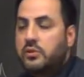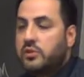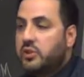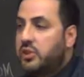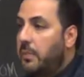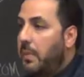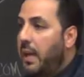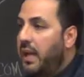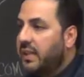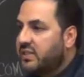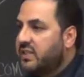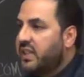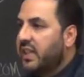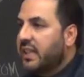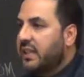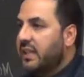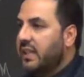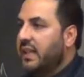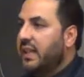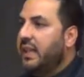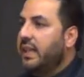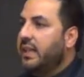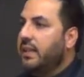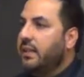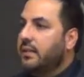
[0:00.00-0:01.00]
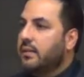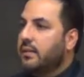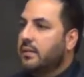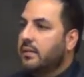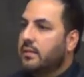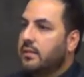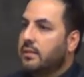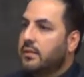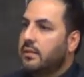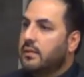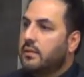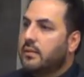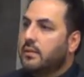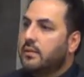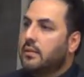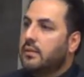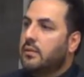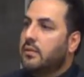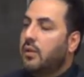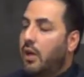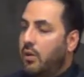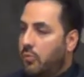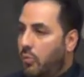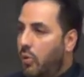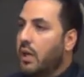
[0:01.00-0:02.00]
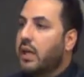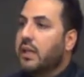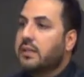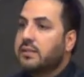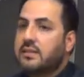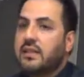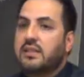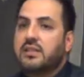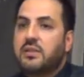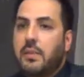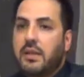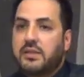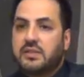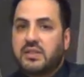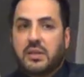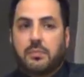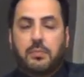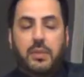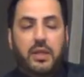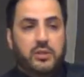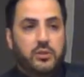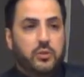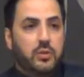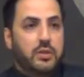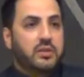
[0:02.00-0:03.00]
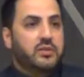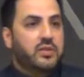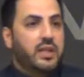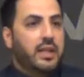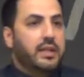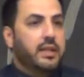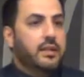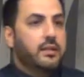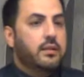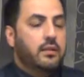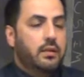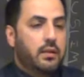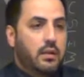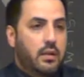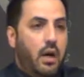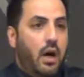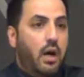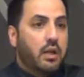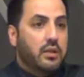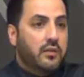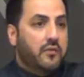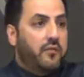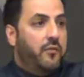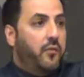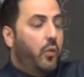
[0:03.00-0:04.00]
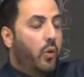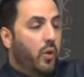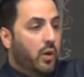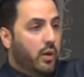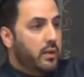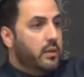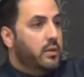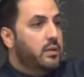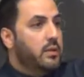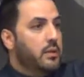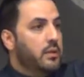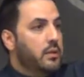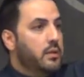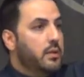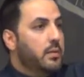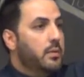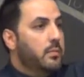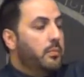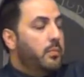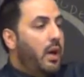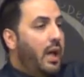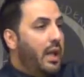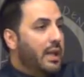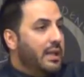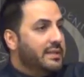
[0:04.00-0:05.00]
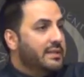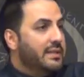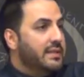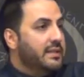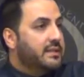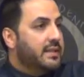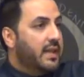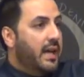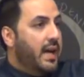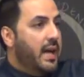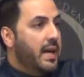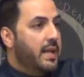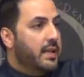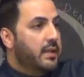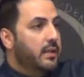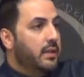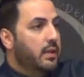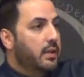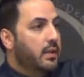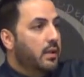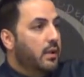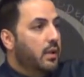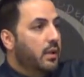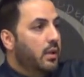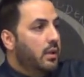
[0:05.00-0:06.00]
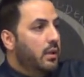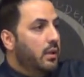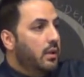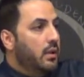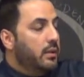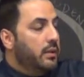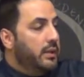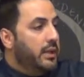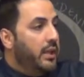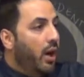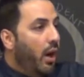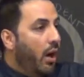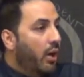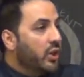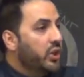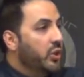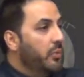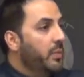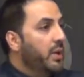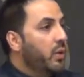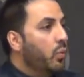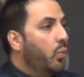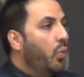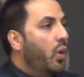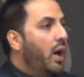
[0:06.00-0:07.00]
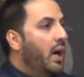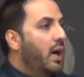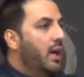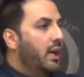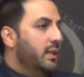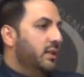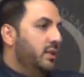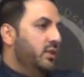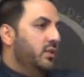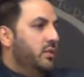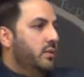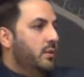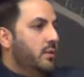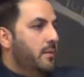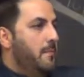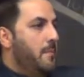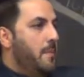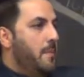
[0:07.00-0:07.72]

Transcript: Domestically, I'll get to the domestic picture in a second. On the foreign policy side, the argument was,